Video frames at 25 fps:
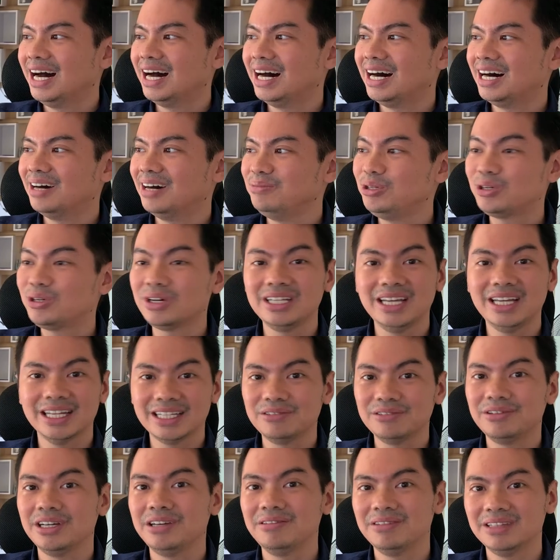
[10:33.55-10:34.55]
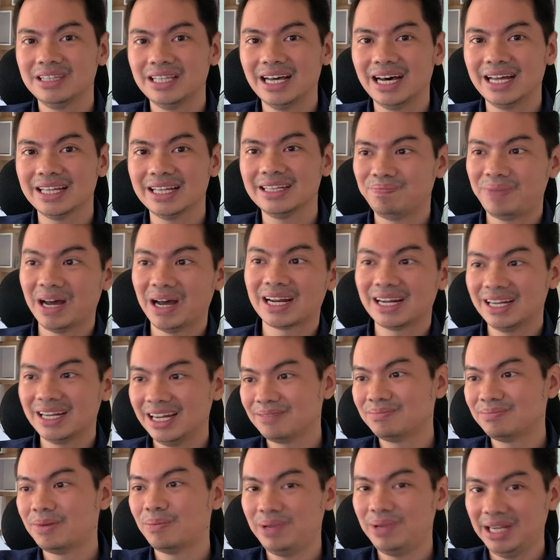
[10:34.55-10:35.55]
Um, you can get away with that para
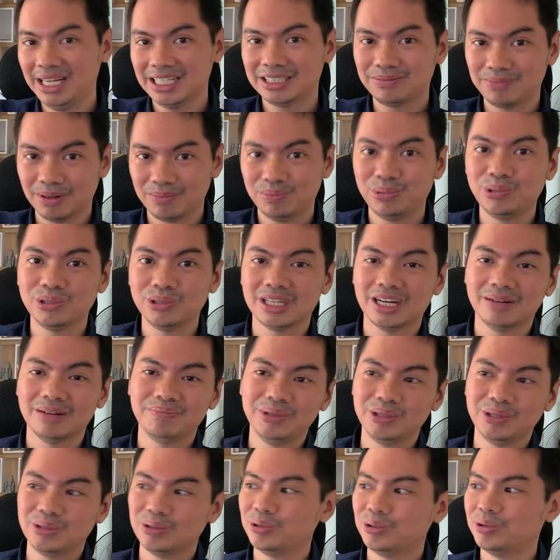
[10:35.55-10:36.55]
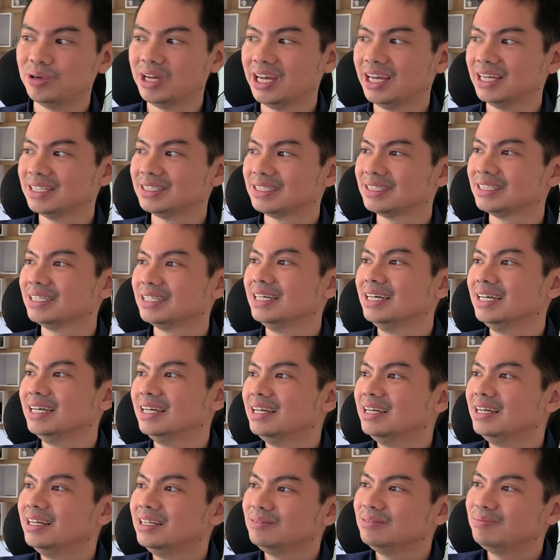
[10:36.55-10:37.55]
lang mabilis mag-boot up yung O S.
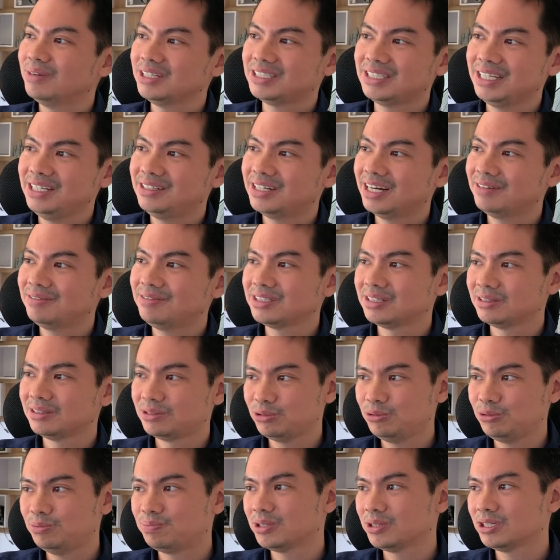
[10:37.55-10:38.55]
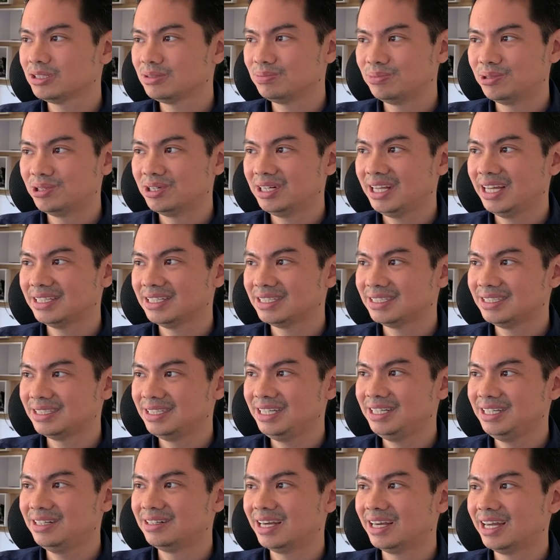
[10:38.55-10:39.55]
My C drive is a super small S S
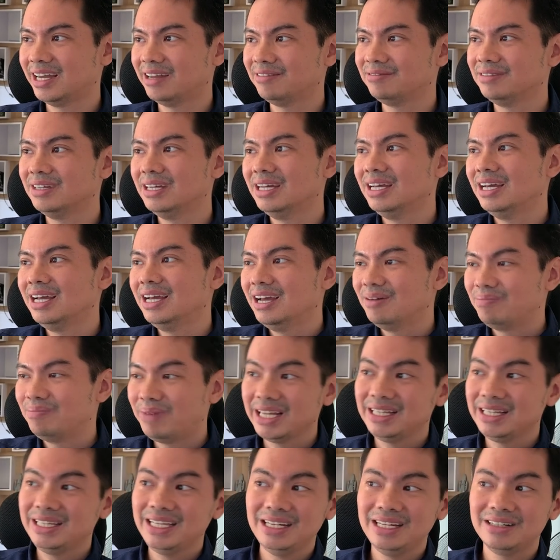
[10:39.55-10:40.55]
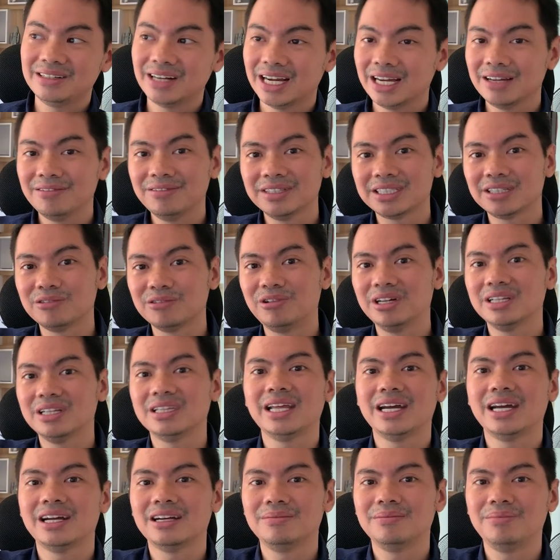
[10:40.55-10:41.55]
D drive. My D drive is a one
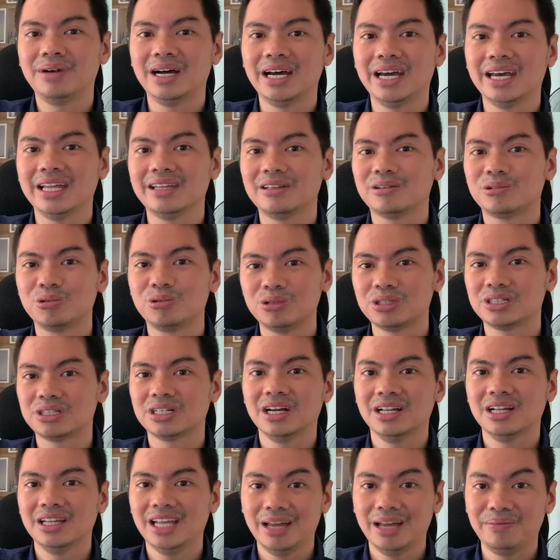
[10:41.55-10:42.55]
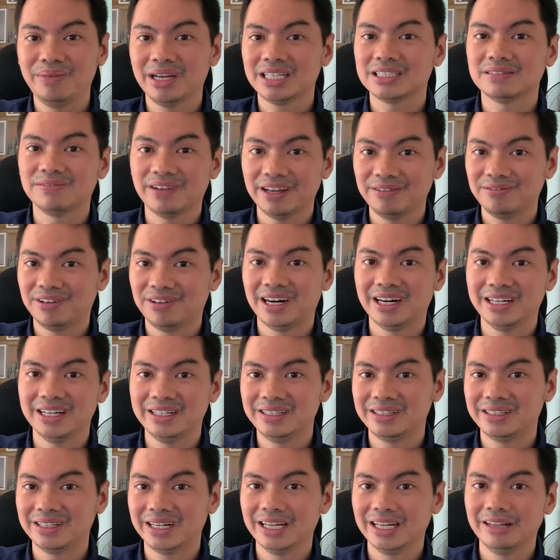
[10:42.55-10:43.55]
terabyte Crucial M X five
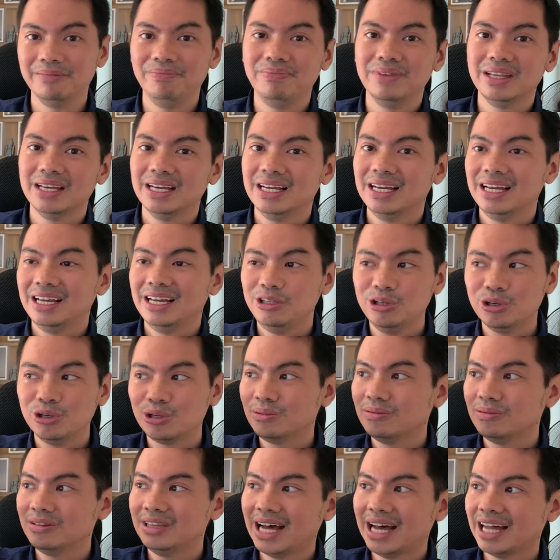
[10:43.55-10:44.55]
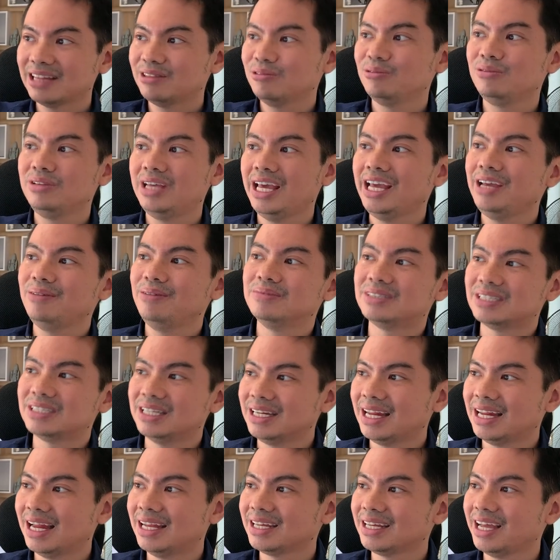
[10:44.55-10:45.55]
hundred. Yun, lahat ng games
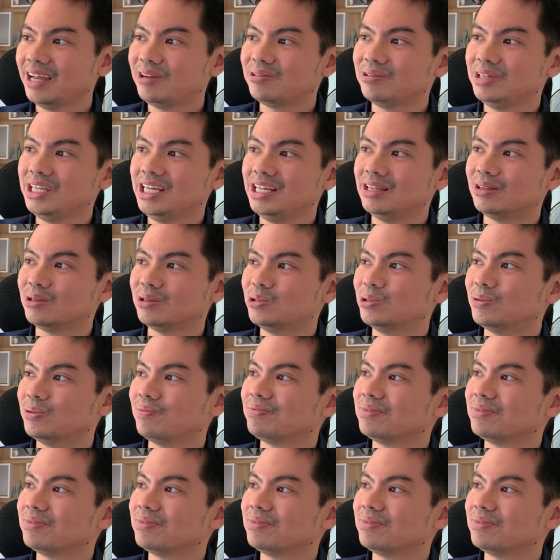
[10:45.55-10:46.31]
linalagay ko dito.